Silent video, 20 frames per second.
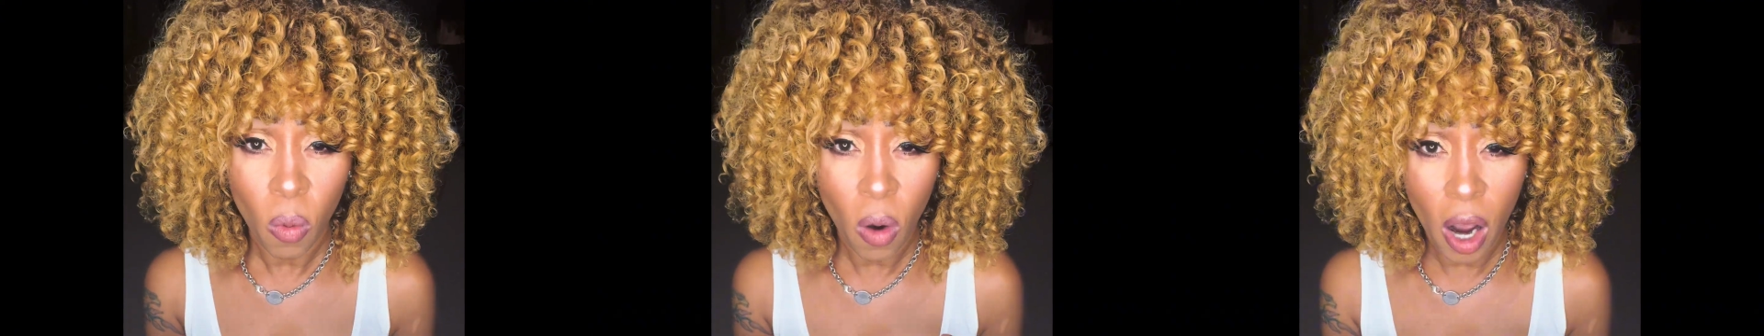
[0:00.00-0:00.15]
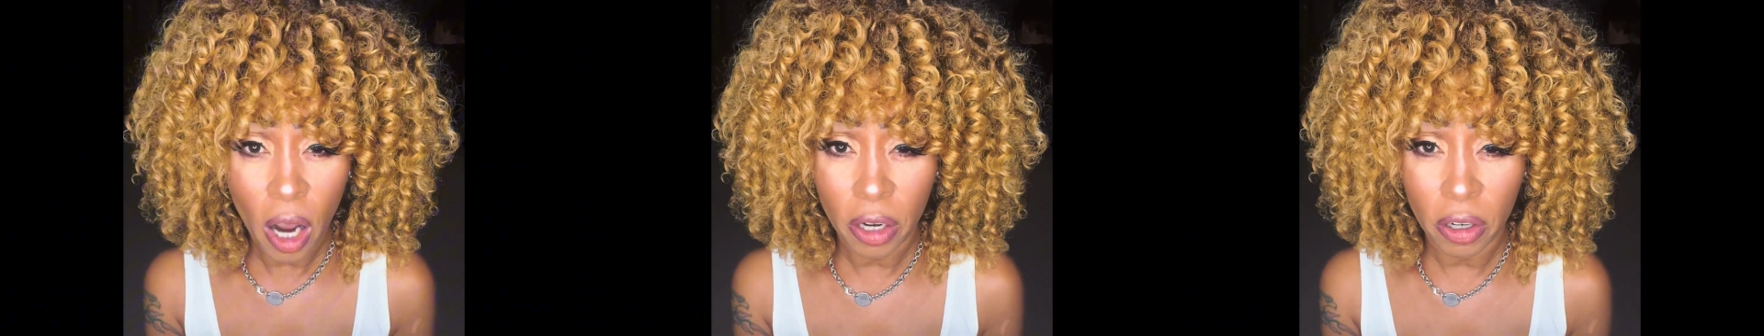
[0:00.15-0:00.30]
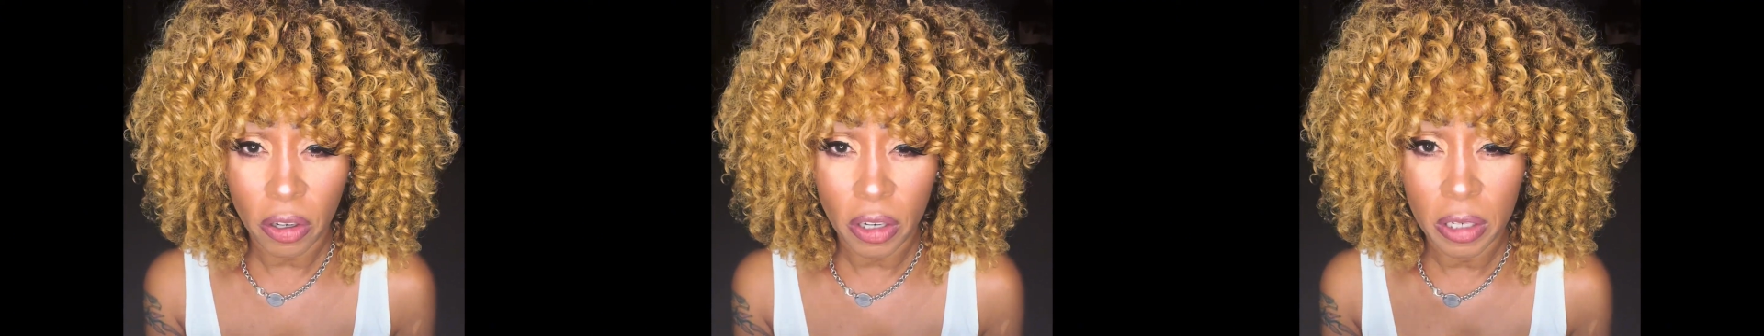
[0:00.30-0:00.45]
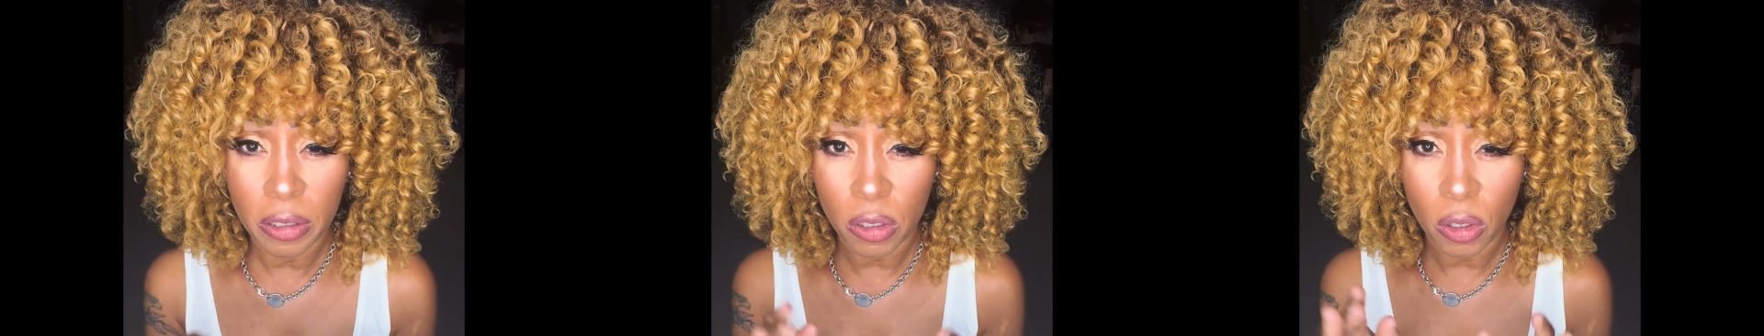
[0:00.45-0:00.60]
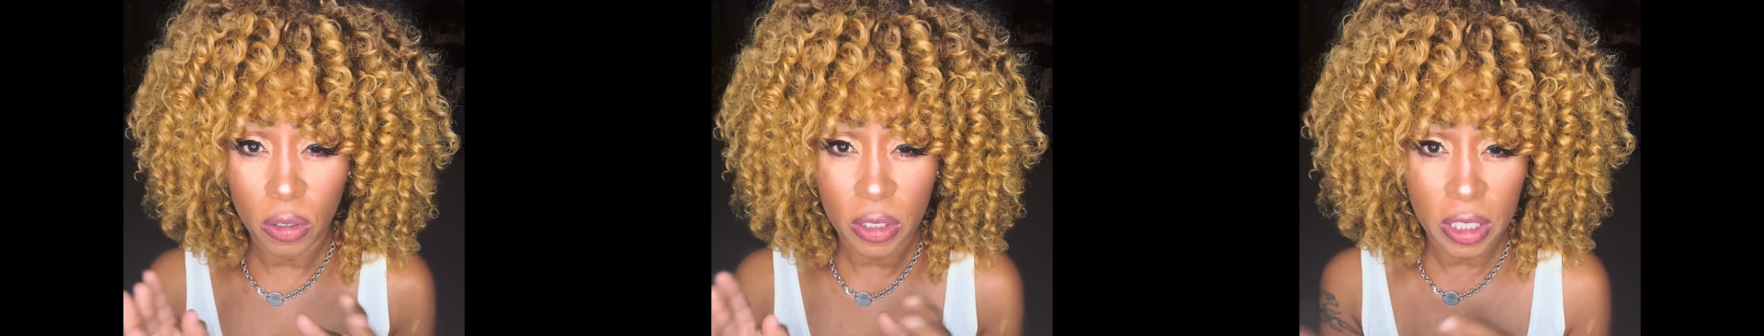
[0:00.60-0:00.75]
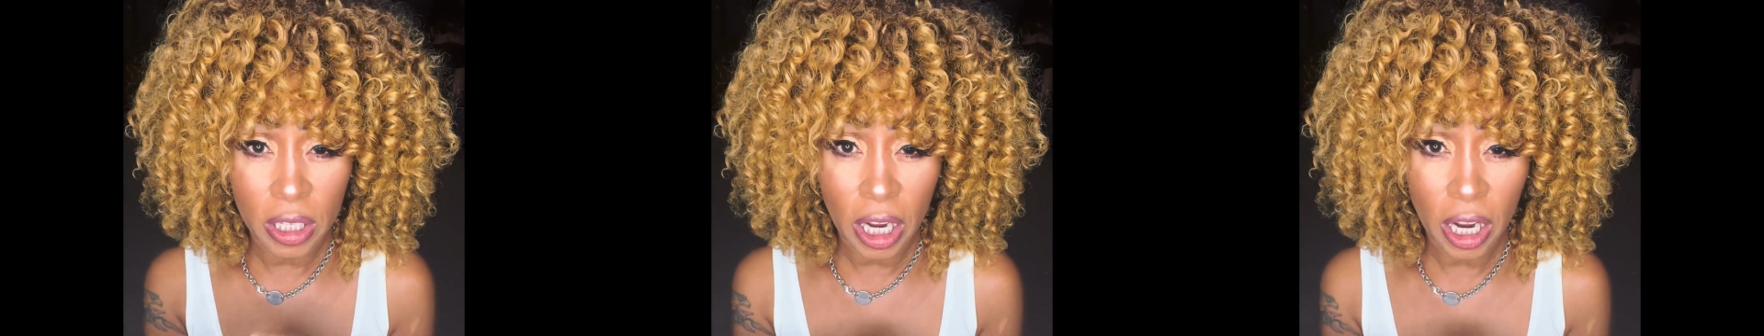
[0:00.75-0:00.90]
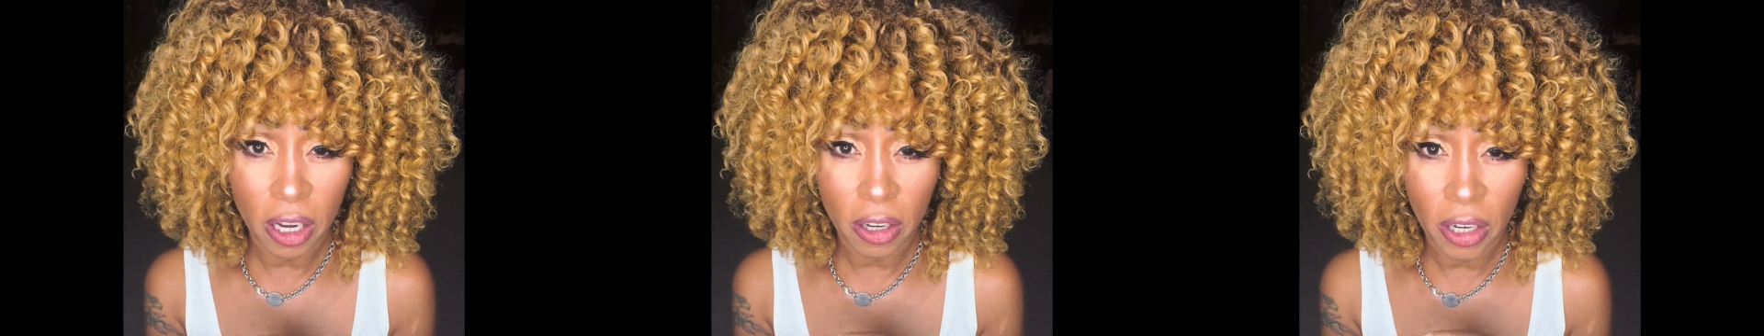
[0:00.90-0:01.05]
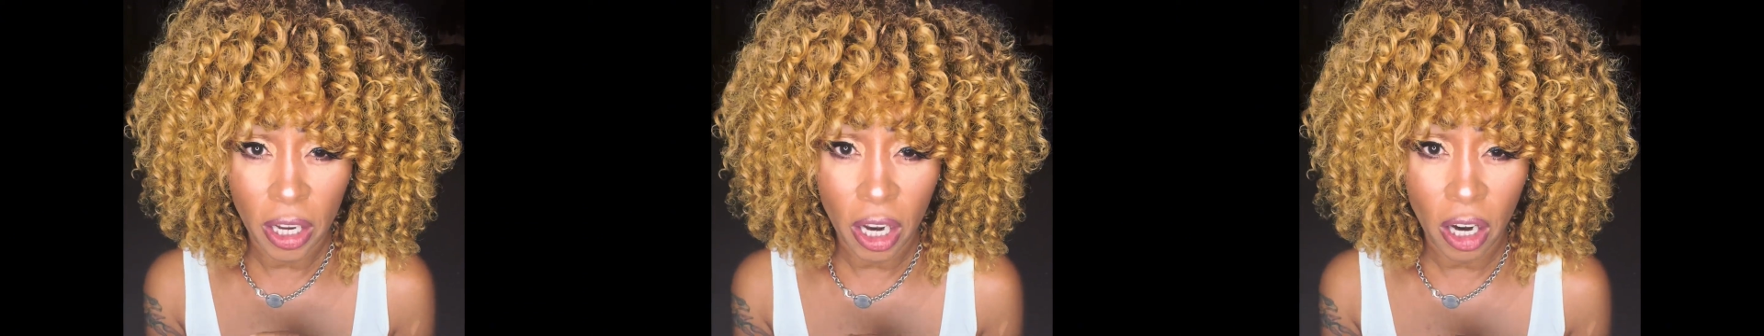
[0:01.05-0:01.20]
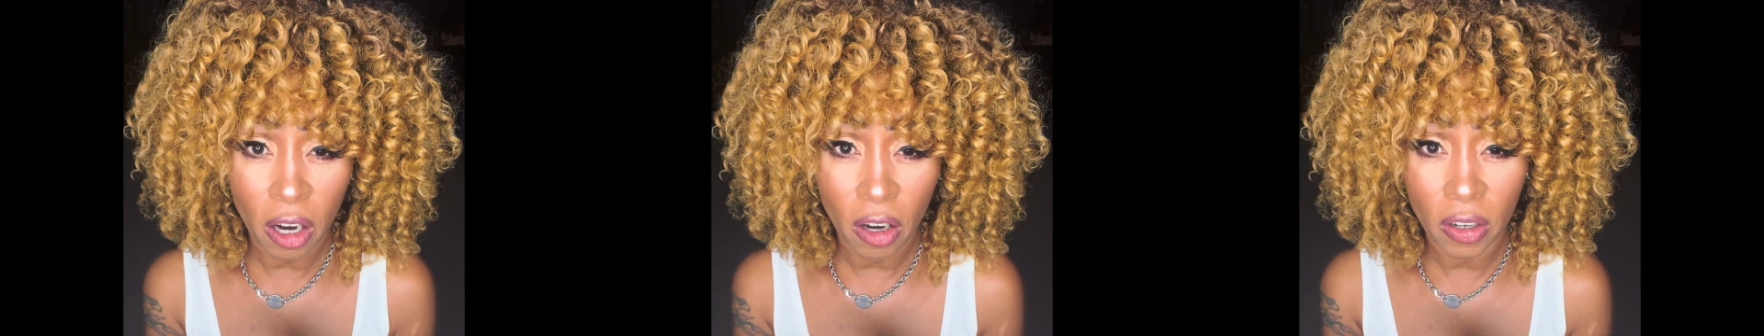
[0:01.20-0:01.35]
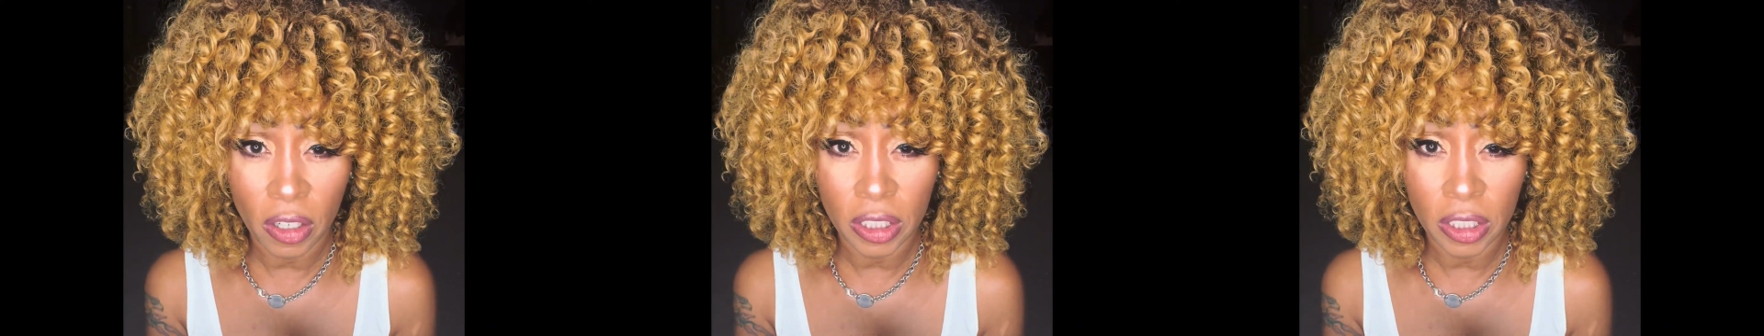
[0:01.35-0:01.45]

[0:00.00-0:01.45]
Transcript: water and he told her to stand there.